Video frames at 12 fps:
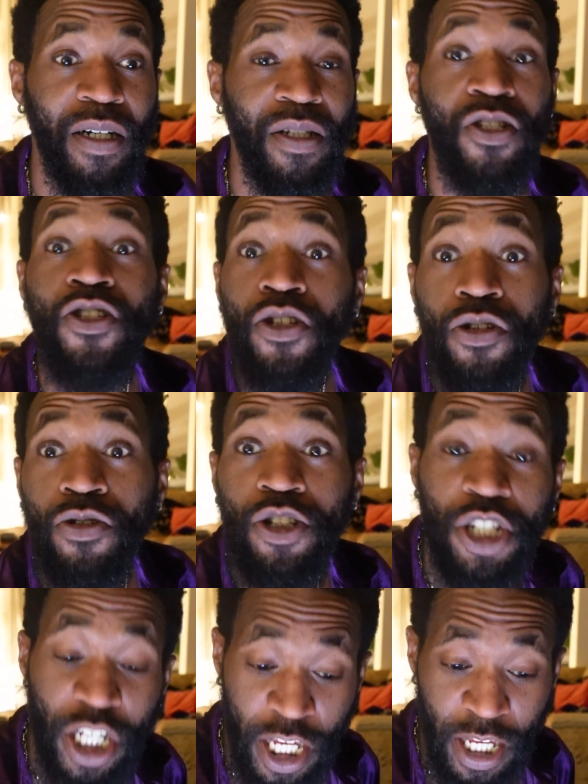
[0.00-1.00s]
zoo
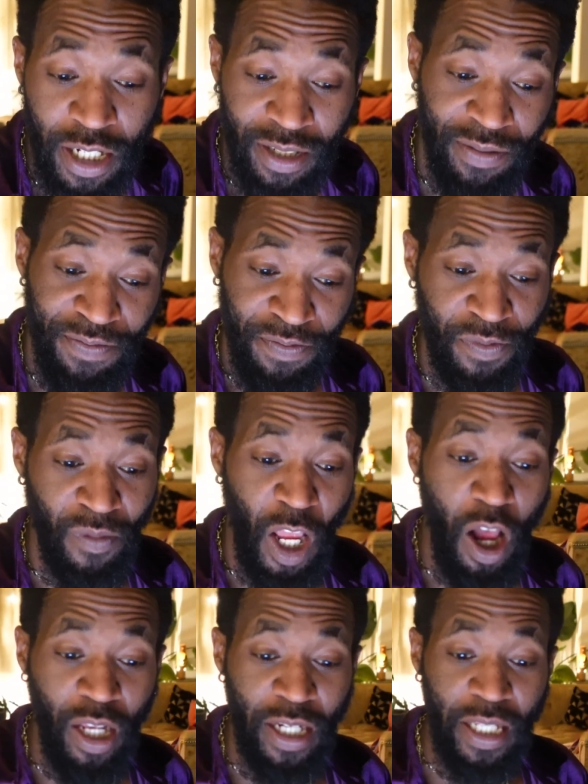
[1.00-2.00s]
shit,
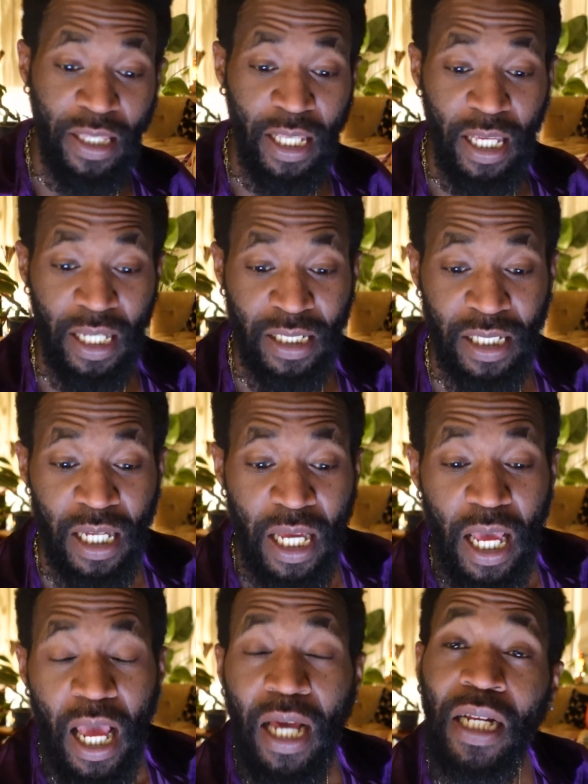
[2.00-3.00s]
all of the things.
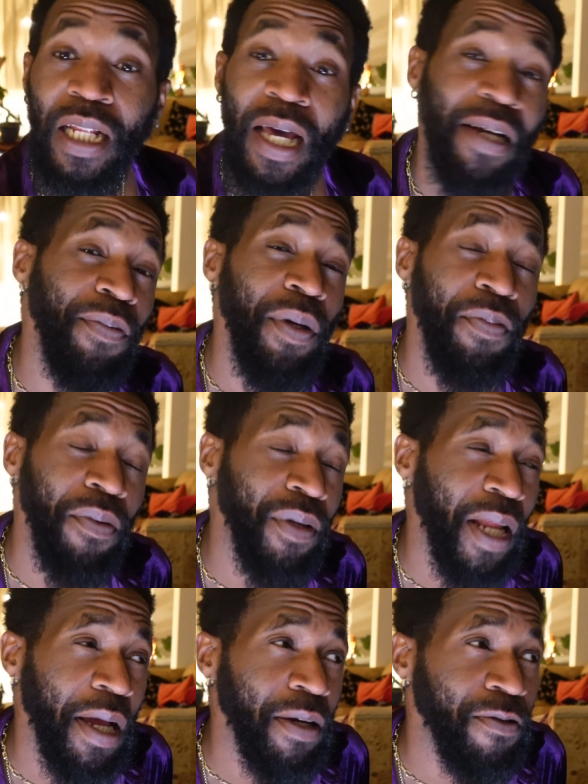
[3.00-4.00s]
And a lot of people
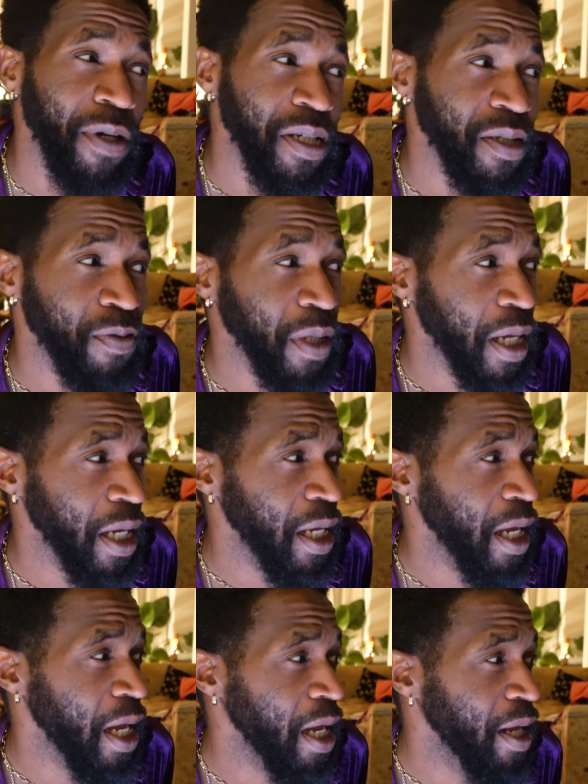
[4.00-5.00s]
like race
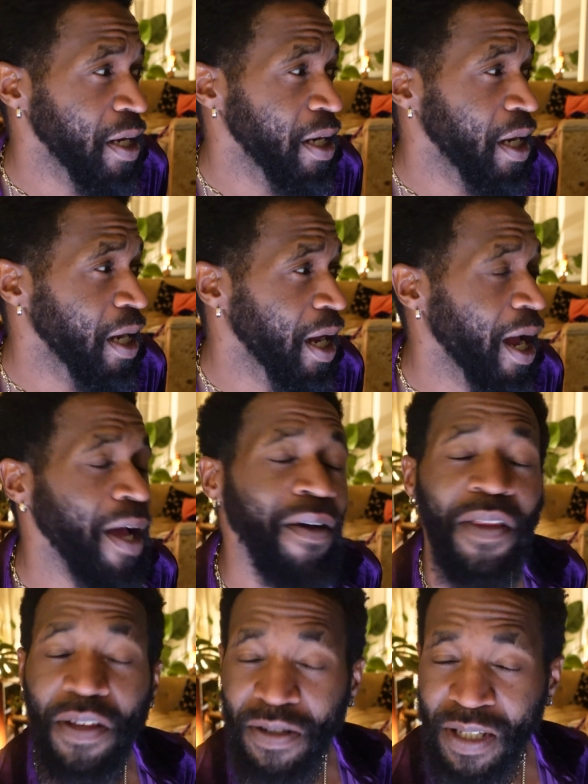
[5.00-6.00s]
play, and
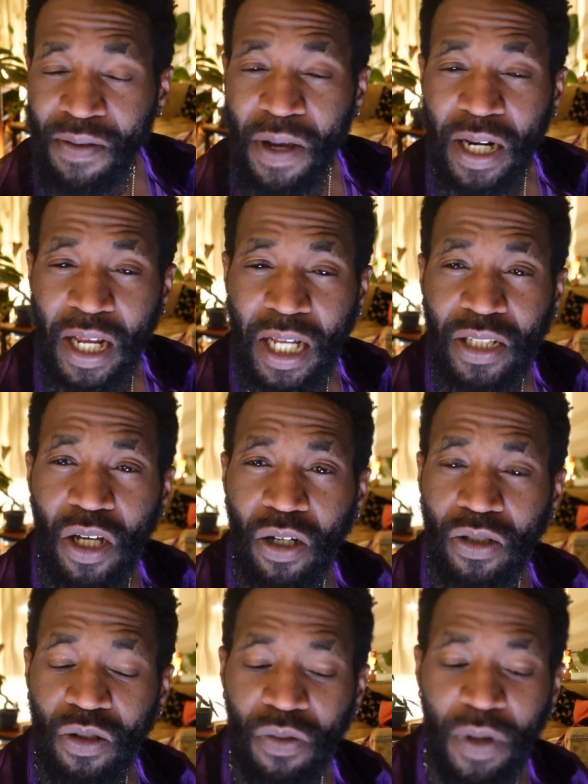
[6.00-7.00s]
there's somebody I
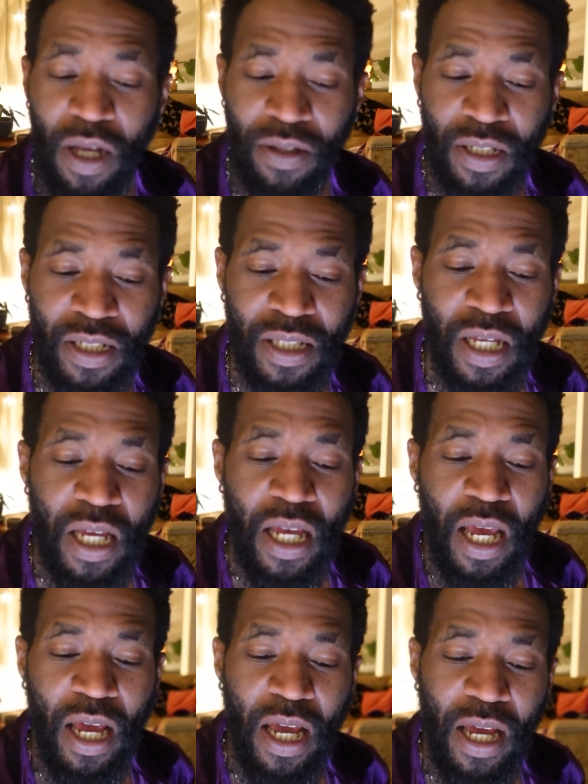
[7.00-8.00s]
talked to about this,
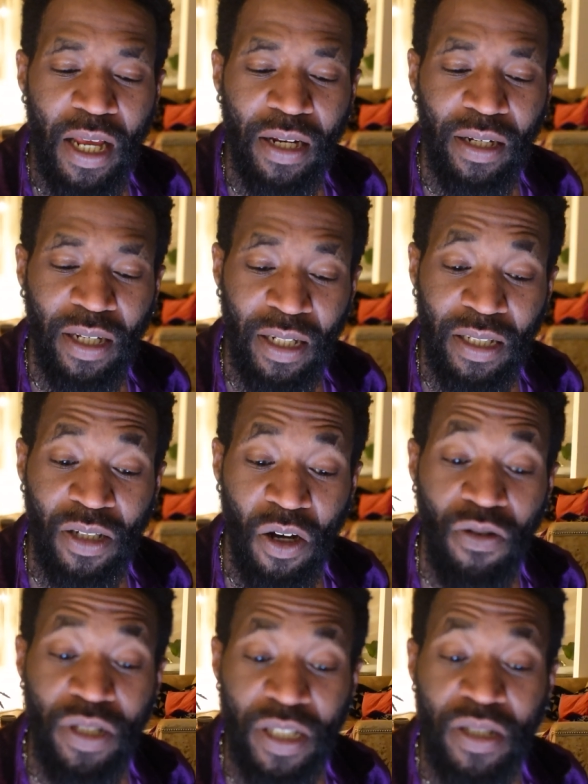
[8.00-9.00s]
and it
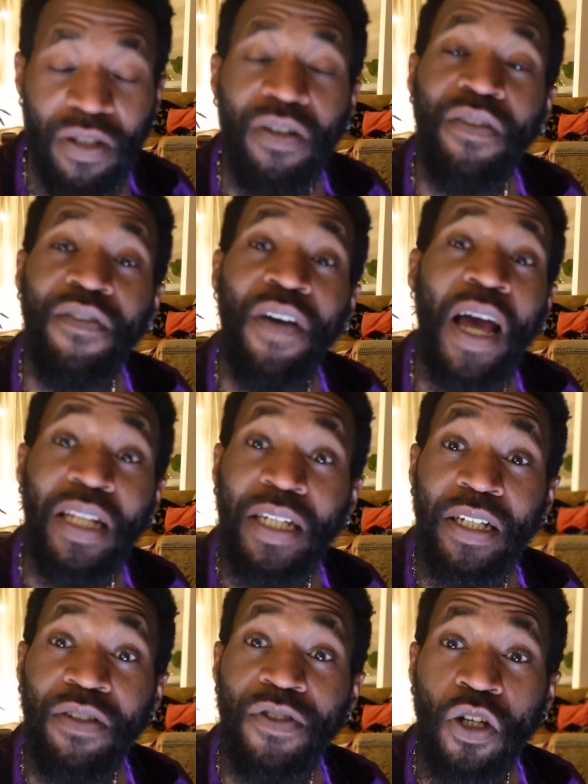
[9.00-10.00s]
goes into the
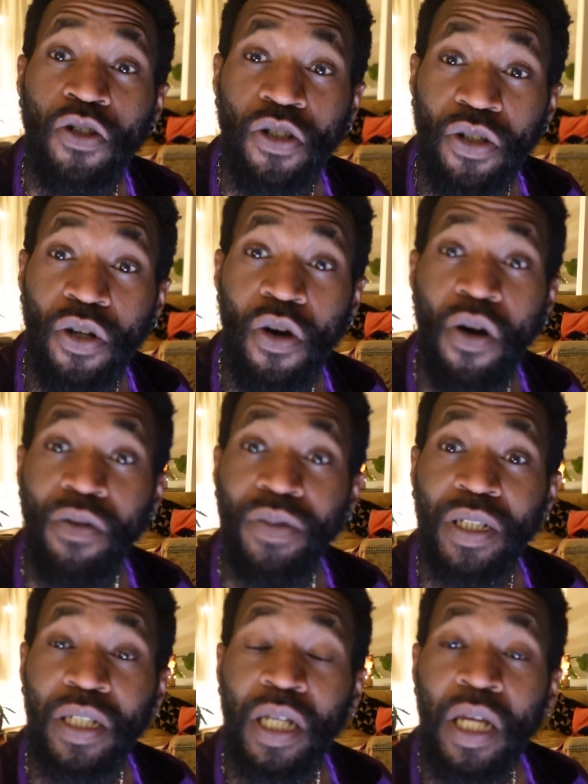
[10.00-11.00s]
violating of social norms.
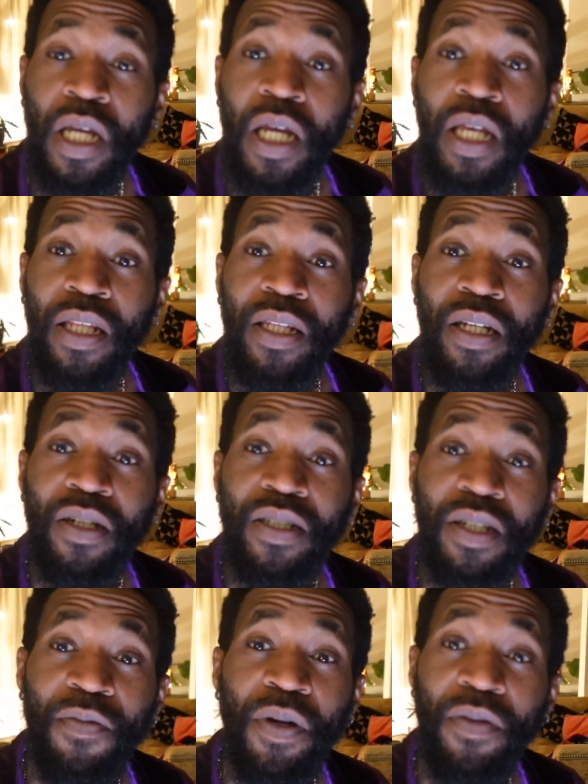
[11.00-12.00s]
And there are
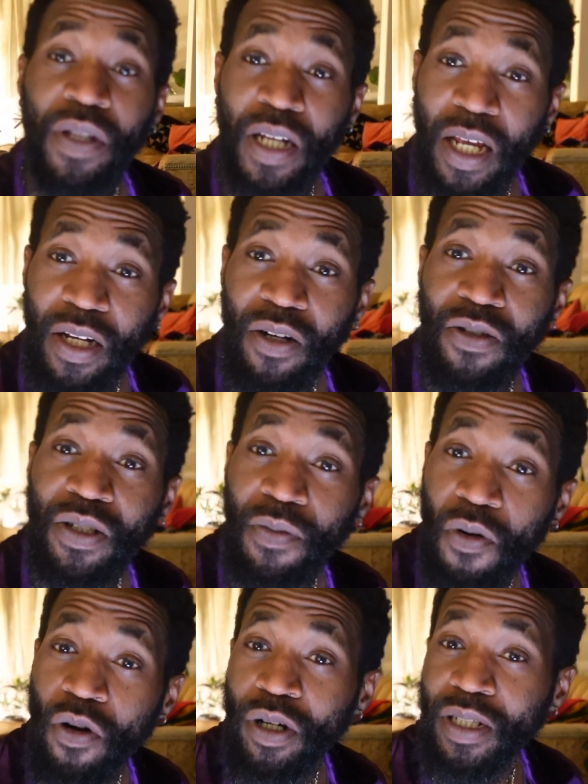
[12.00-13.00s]
some people that I know,
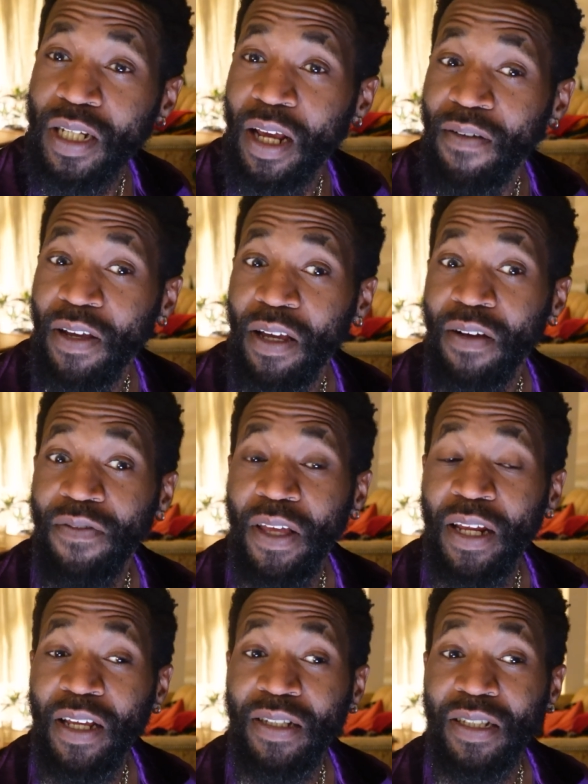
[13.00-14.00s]
supporters that I have,
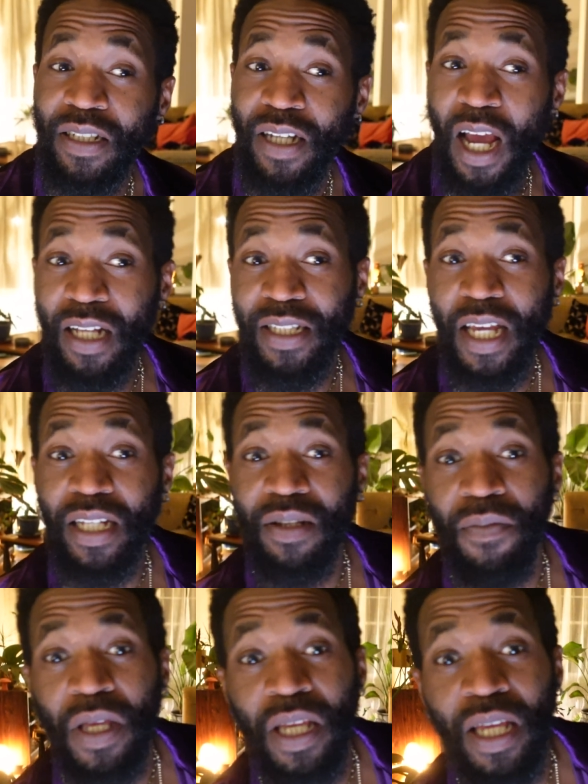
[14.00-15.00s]
that has
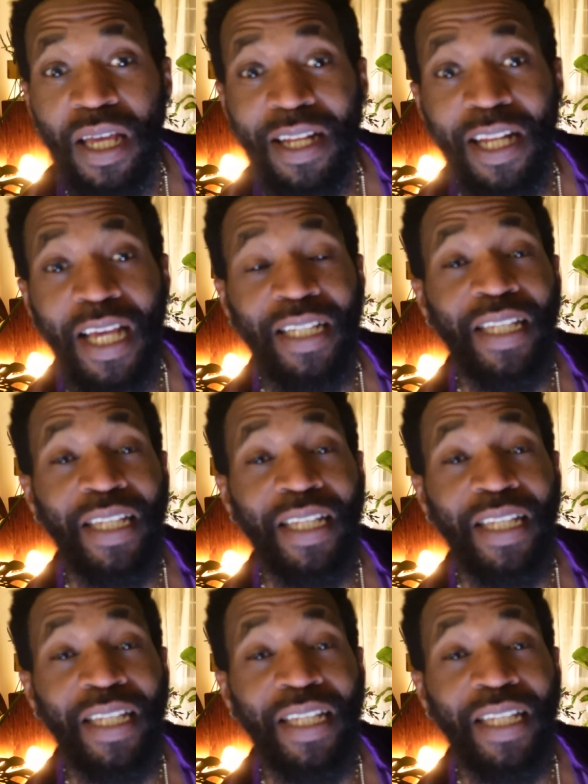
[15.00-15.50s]
contacted me, and like